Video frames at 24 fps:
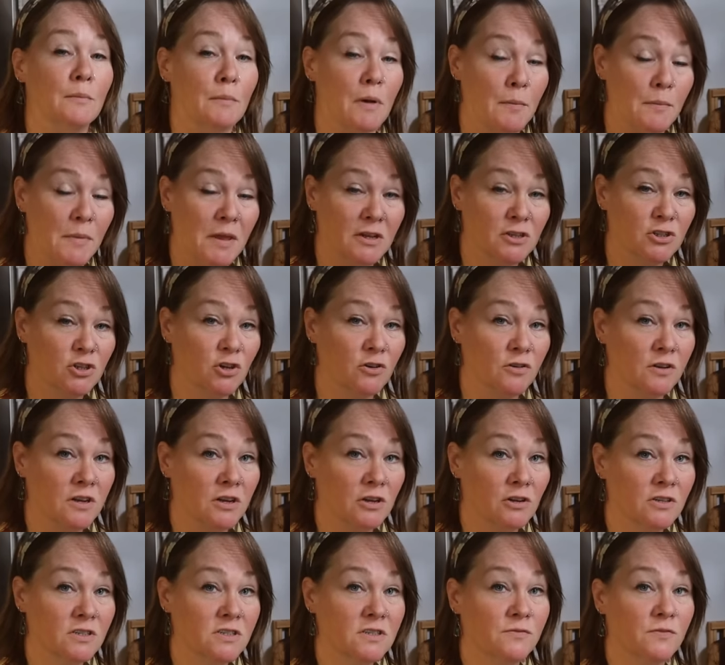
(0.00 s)
Now my mixer
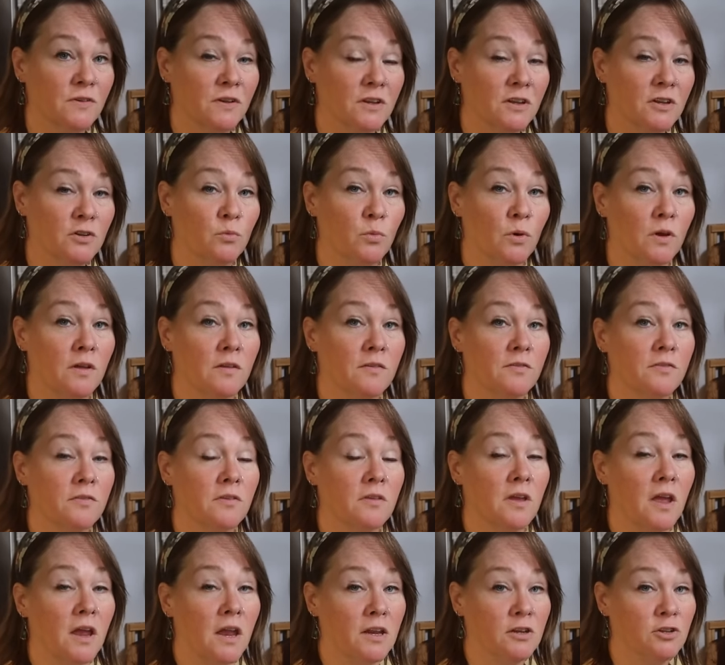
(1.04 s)
here is fitted with
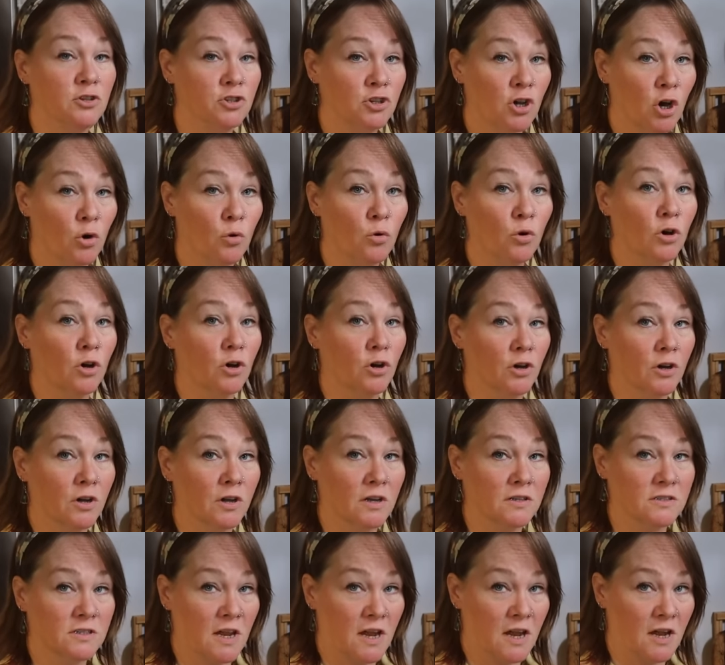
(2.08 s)
a dough
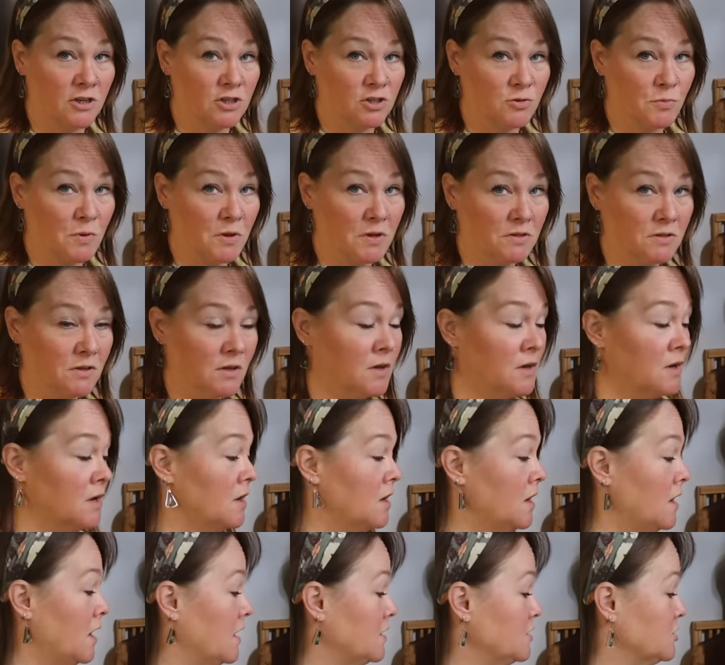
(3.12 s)
hook attachment,
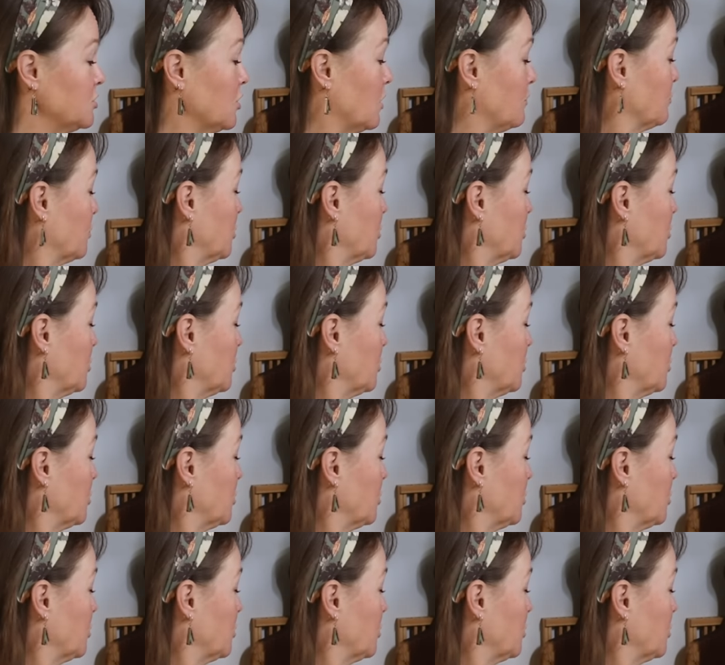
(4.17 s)
and so